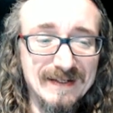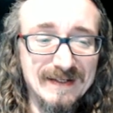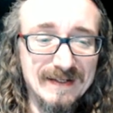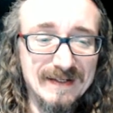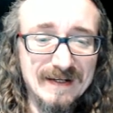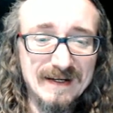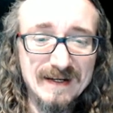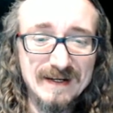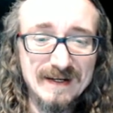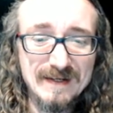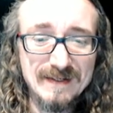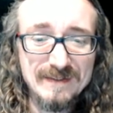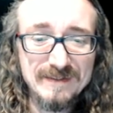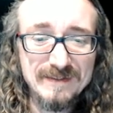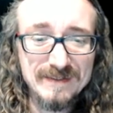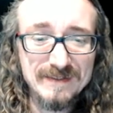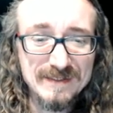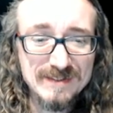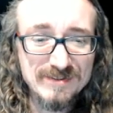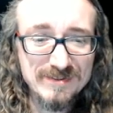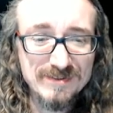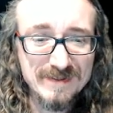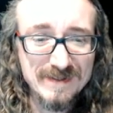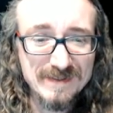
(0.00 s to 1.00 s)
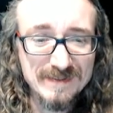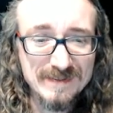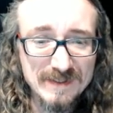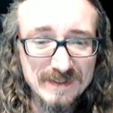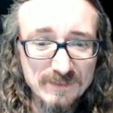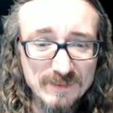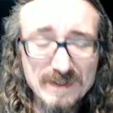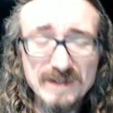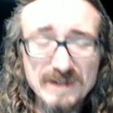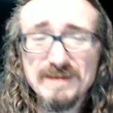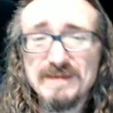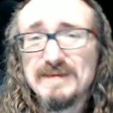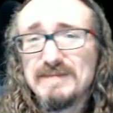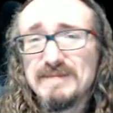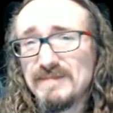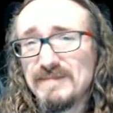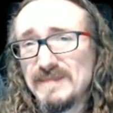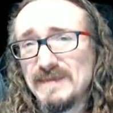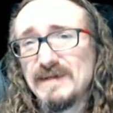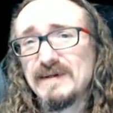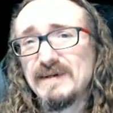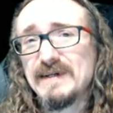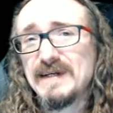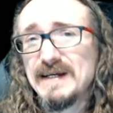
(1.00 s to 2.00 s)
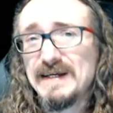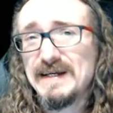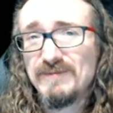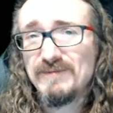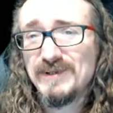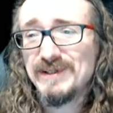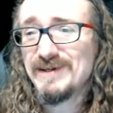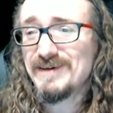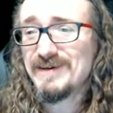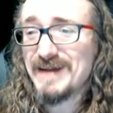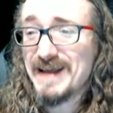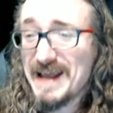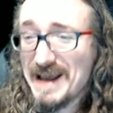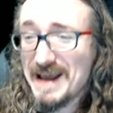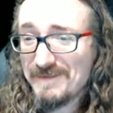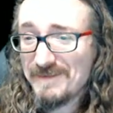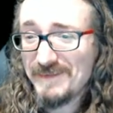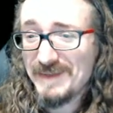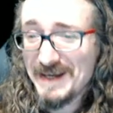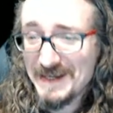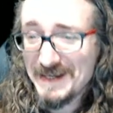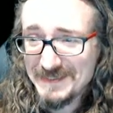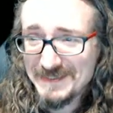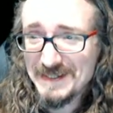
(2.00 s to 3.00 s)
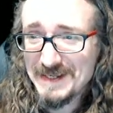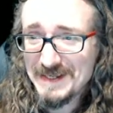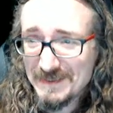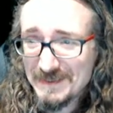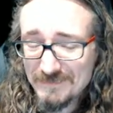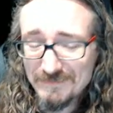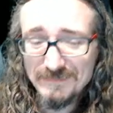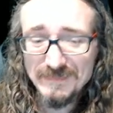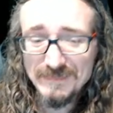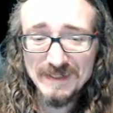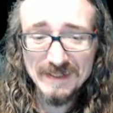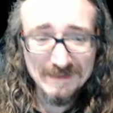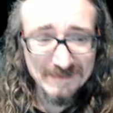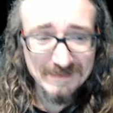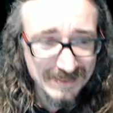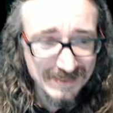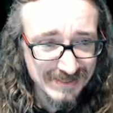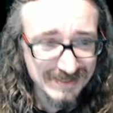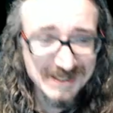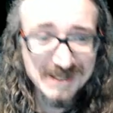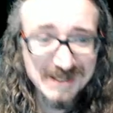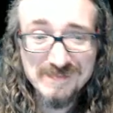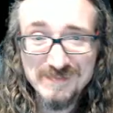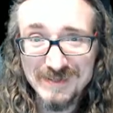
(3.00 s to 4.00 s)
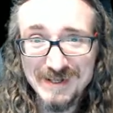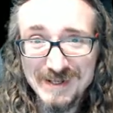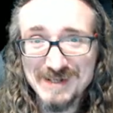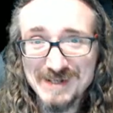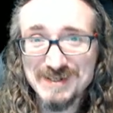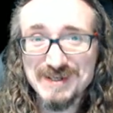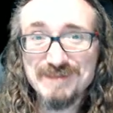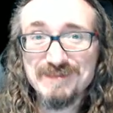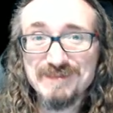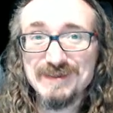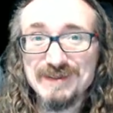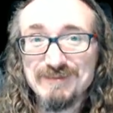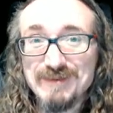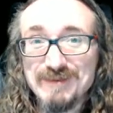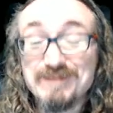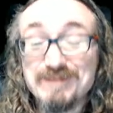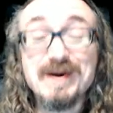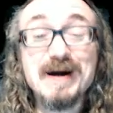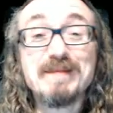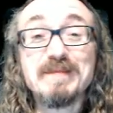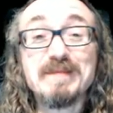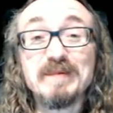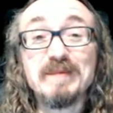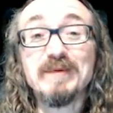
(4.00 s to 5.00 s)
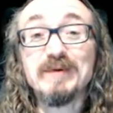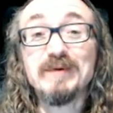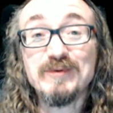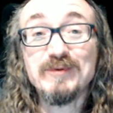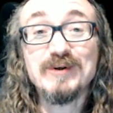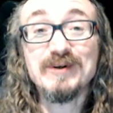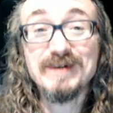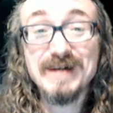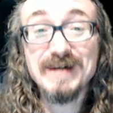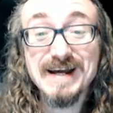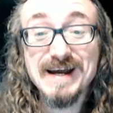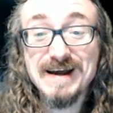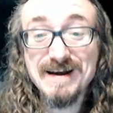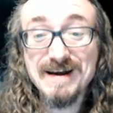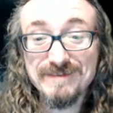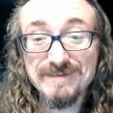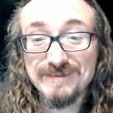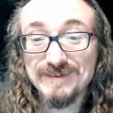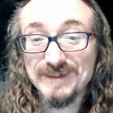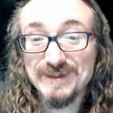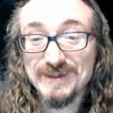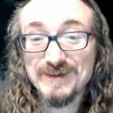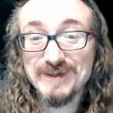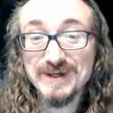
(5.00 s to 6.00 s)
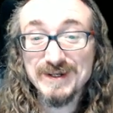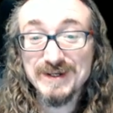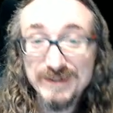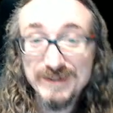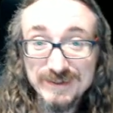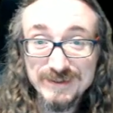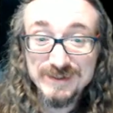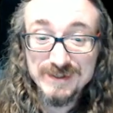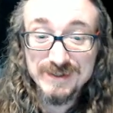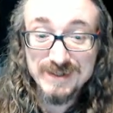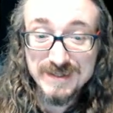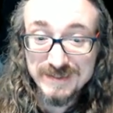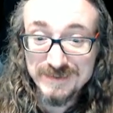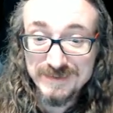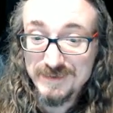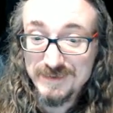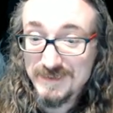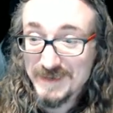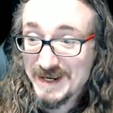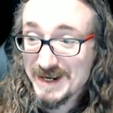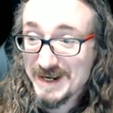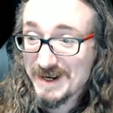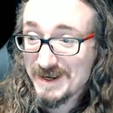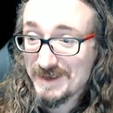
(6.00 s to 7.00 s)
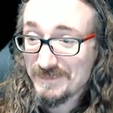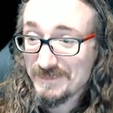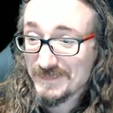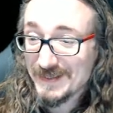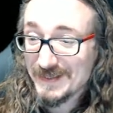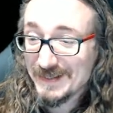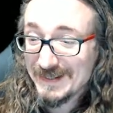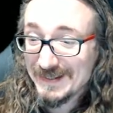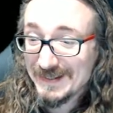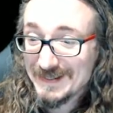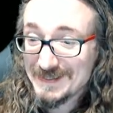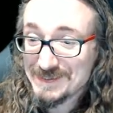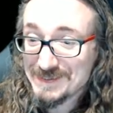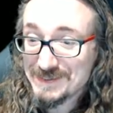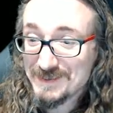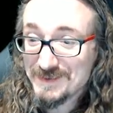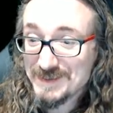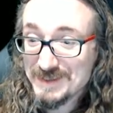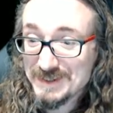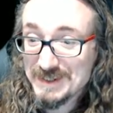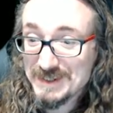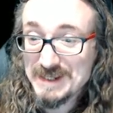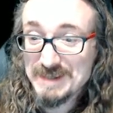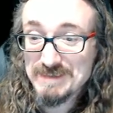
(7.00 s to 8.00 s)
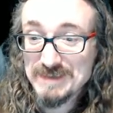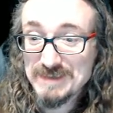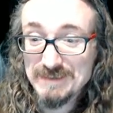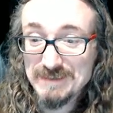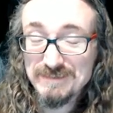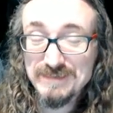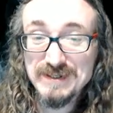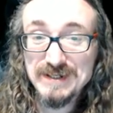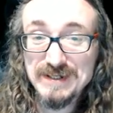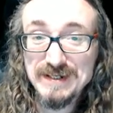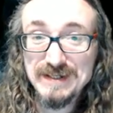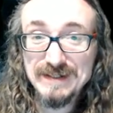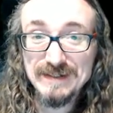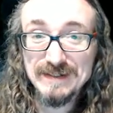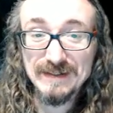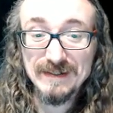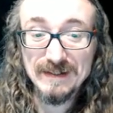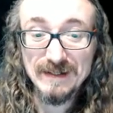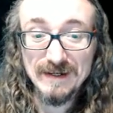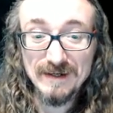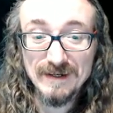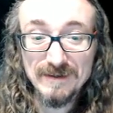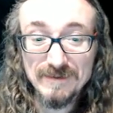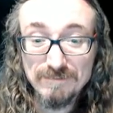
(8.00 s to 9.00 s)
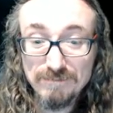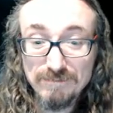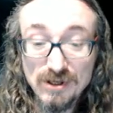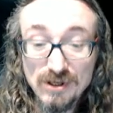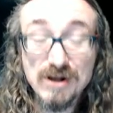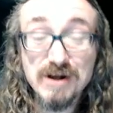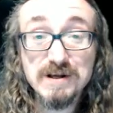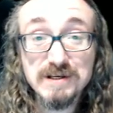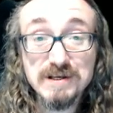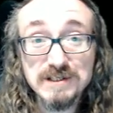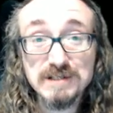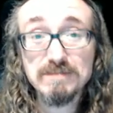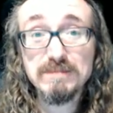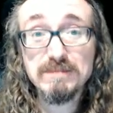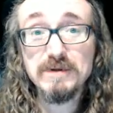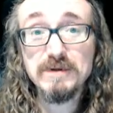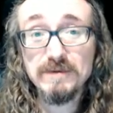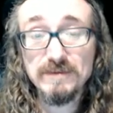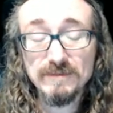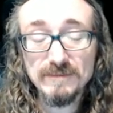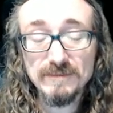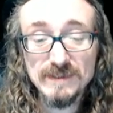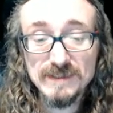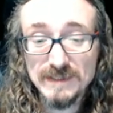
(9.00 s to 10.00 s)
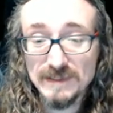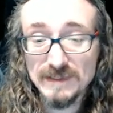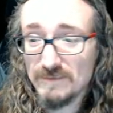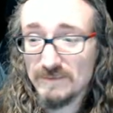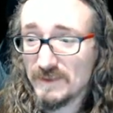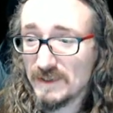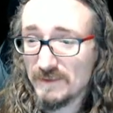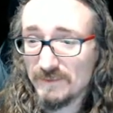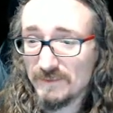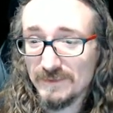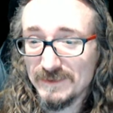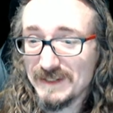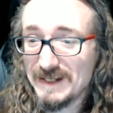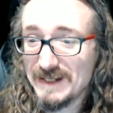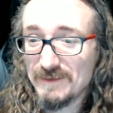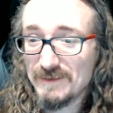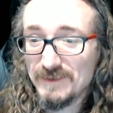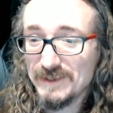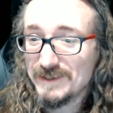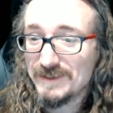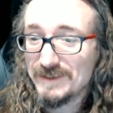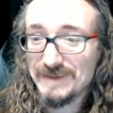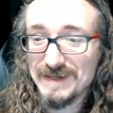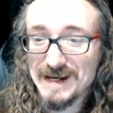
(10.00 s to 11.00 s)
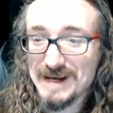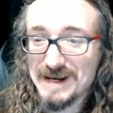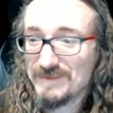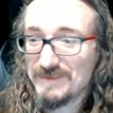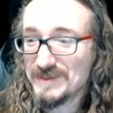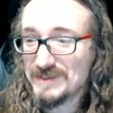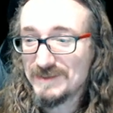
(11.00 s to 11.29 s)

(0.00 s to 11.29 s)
uh, you can sort of think, well, okay, we don't have that yet, but it seems like something we probably will have, you know, 100 years from now. So it seems to be uh, plausible. You say, well, yeah, we don't have a,